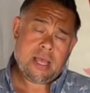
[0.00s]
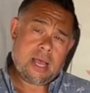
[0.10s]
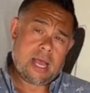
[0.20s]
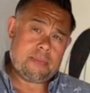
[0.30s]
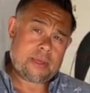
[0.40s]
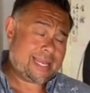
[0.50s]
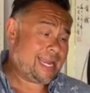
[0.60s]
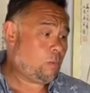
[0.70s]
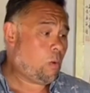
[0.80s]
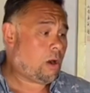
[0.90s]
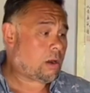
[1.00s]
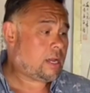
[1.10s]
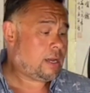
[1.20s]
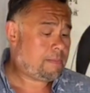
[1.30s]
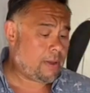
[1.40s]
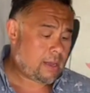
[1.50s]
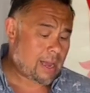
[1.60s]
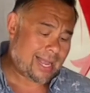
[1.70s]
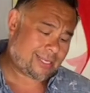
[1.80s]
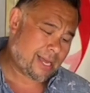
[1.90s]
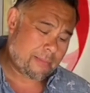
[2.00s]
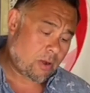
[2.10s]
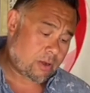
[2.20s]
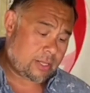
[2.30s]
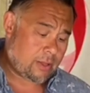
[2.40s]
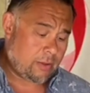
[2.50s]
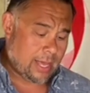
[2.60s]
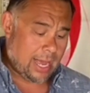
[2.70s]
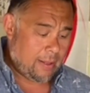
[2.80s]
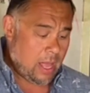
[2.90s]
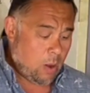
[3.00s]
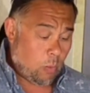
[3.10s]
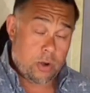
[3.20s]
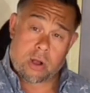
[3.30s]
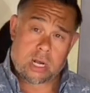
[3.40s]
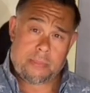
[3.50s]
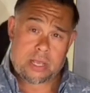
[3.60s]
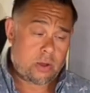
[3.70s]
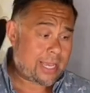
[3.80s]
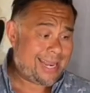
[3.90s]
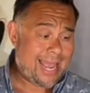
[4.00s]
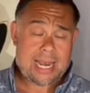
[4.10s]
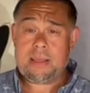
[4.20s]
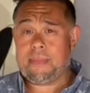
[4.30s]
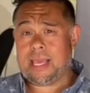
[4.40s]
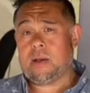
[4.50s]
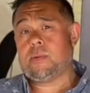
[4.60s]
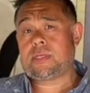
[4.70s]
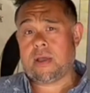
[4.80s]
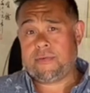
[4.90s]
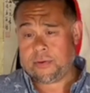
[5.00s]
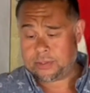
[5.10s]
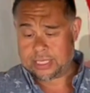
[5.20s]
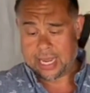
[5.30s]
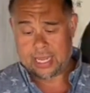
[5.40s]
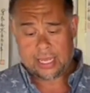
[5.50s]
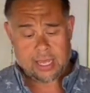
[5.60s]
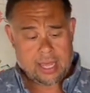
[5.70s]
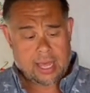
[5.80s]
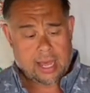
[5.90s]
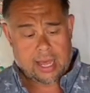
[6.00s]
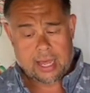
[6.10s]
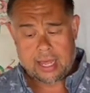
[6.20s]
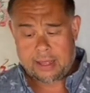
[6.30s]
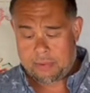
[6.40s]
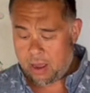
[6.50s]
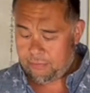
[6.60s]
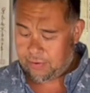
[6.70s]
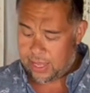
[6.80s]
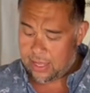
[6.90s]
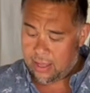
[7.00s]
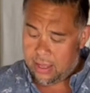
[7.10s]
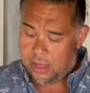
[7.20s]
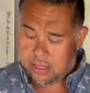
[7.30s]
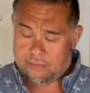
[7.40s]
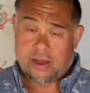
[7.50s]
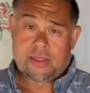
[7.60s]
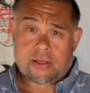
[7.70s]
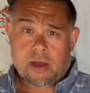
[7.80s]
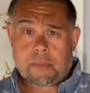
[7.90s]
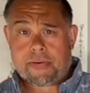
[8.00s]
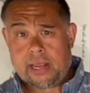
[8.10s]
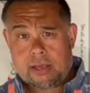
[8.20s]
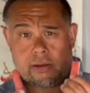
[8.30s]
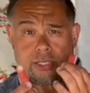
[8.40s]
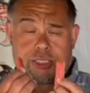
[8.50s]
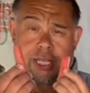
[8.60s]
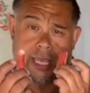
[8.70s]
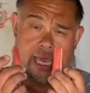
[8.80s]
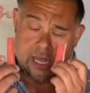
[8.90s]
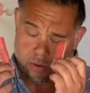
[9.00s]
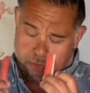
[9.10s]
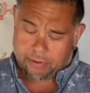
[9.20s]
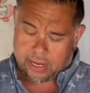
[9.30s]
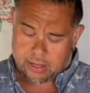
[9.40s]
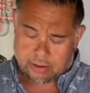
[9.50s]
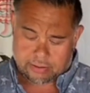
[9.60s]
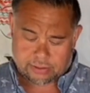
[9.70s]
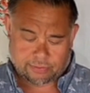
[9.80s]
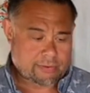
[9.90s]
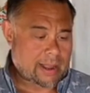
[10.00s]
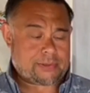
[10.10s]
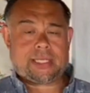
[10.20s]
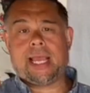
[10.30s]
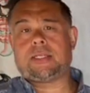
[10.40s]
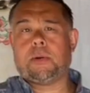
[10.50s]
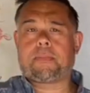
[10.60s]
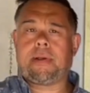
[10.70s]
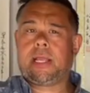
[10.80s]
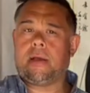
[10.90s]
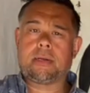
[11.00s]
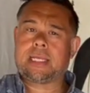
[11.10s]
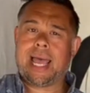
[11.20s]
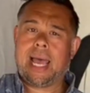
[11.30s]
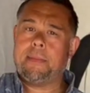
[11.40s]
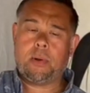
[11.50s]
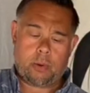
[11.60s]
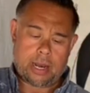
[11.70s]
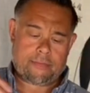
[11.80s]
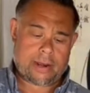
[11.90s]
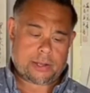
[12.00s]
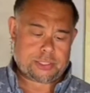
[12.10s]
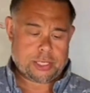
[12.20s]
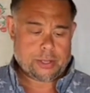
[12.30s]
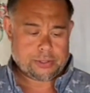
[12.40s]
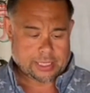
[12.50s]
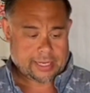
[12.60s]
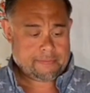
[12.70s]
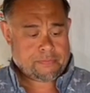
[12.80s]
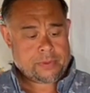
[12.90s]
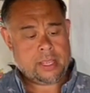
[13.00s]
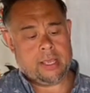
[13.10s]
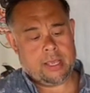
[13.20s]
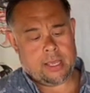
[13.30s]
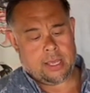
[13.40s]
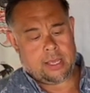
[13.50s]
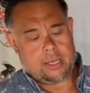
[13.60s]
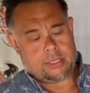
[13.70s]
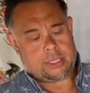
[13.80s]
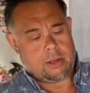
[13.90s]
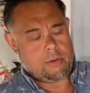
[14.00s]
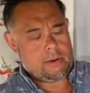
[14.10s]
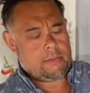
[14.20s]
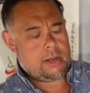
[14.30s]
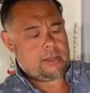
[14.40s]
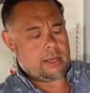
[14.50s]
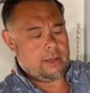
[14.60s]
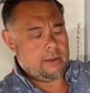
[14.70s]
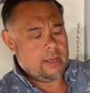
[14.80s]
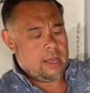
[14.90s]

that you need a wok, but actually I'm not going to do that. We're not going to be cooking any meat or tofu today. Hopefully you've either got pre-cooked chicken or pre-cooked crab sticks or pre-cooked ham or whatever else you're using. So all I'm going to do,